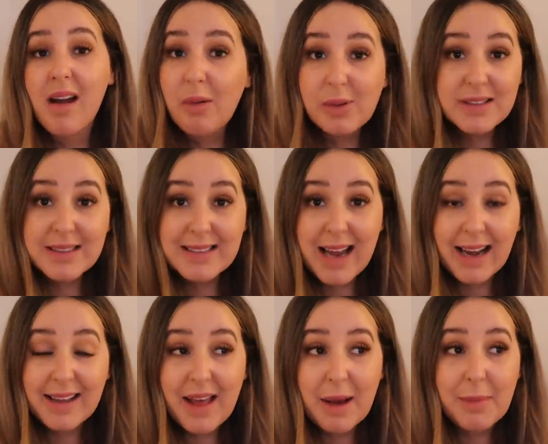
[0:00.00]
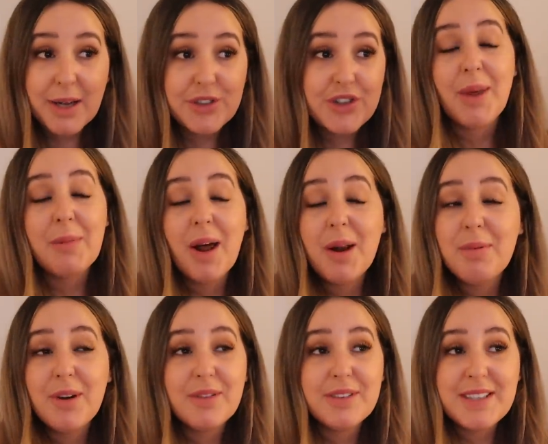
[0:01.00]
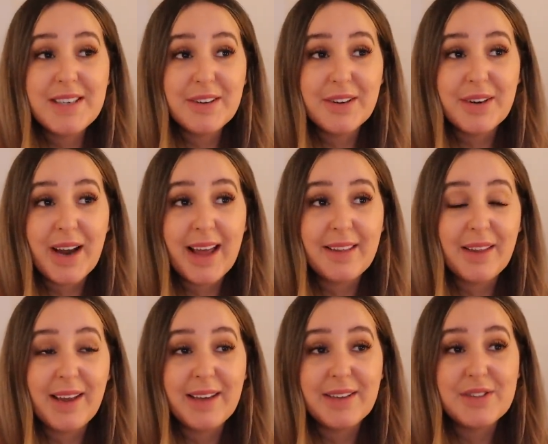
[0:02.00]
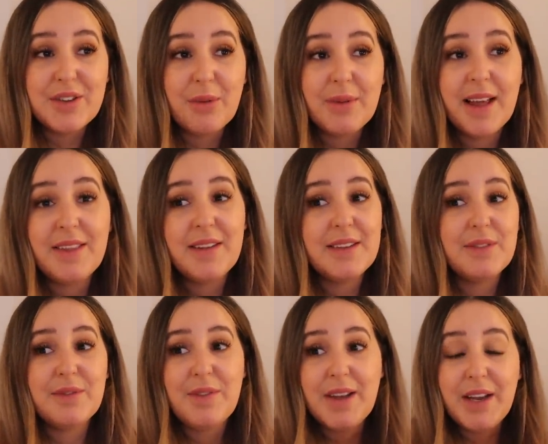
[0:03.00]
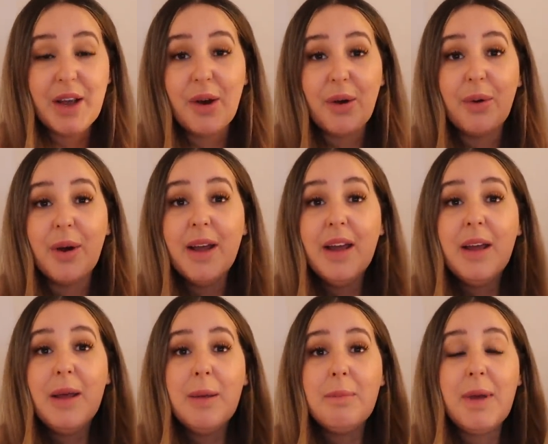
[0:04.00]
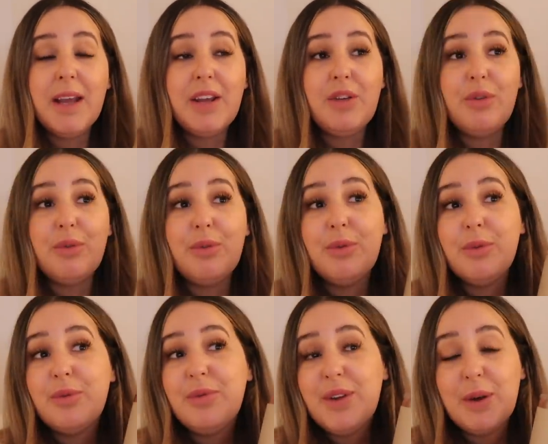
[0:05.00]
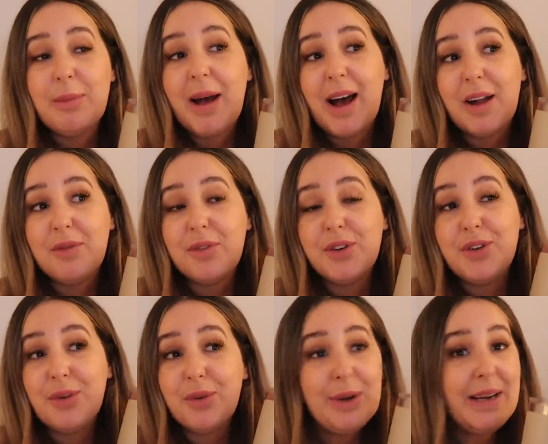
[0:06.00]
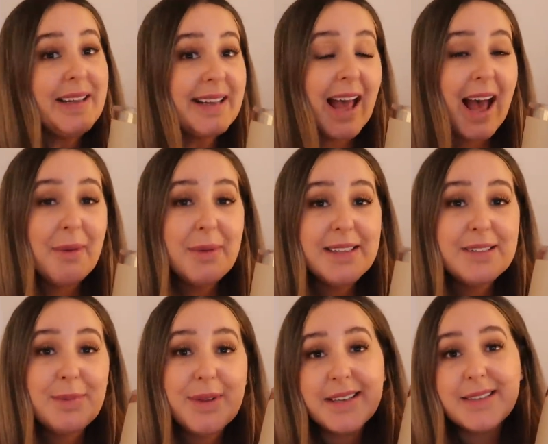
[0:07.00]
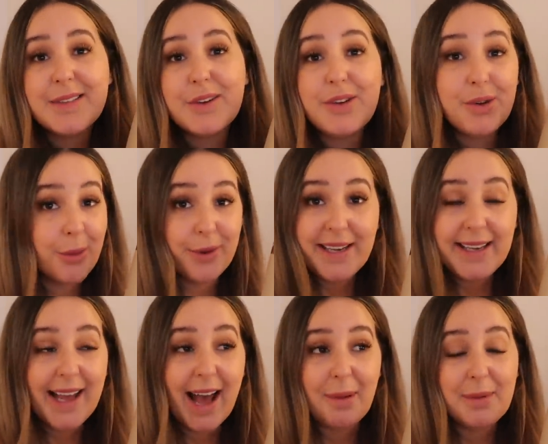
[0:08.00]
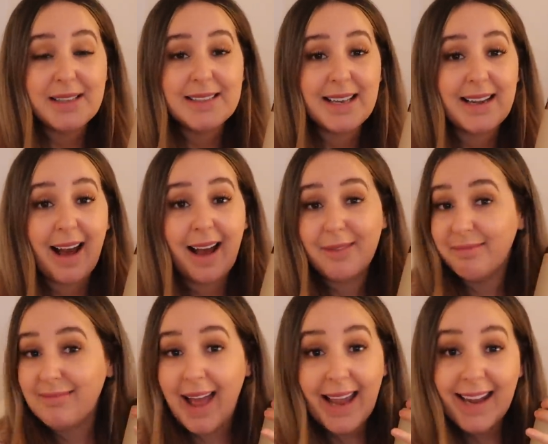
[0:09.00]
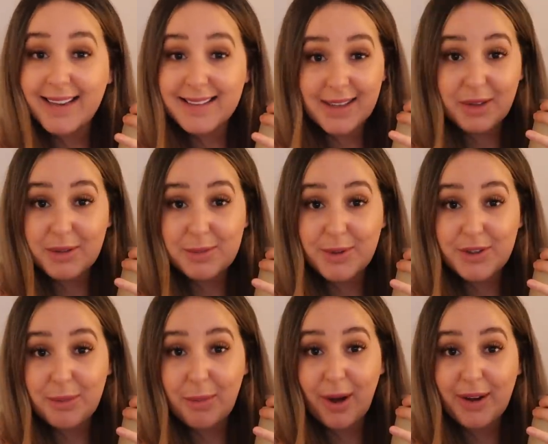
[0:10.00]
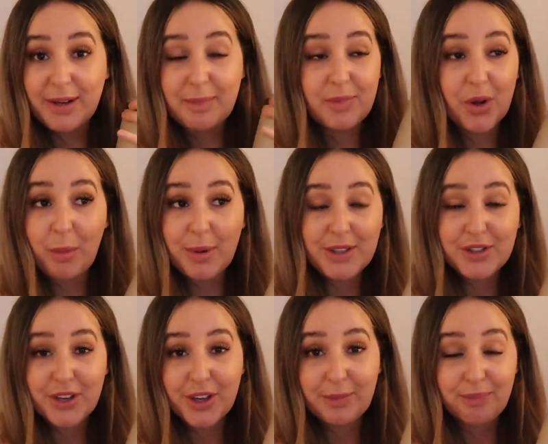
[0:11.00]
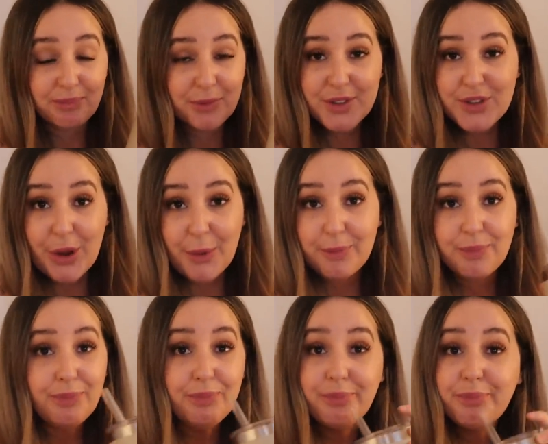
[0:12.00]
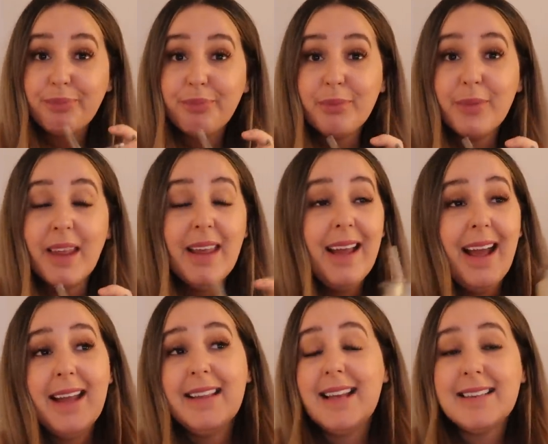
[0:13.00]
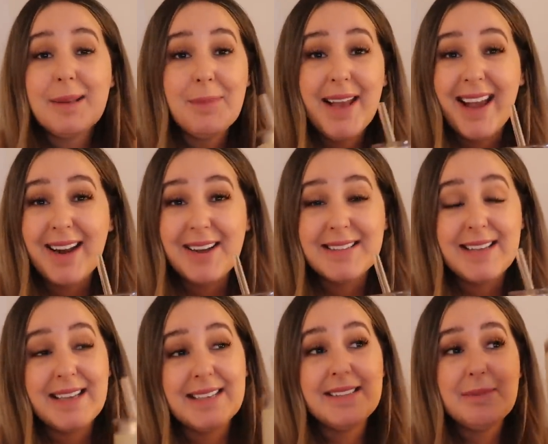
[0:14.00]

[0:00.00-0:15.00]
I wasn't snacking that much. I'm not a perfect eater and like don't let this video make you feel bad for your eating habits because they're your eating habits and I can't tell you what to put in your body. Nobody should. So that's something I gotta say because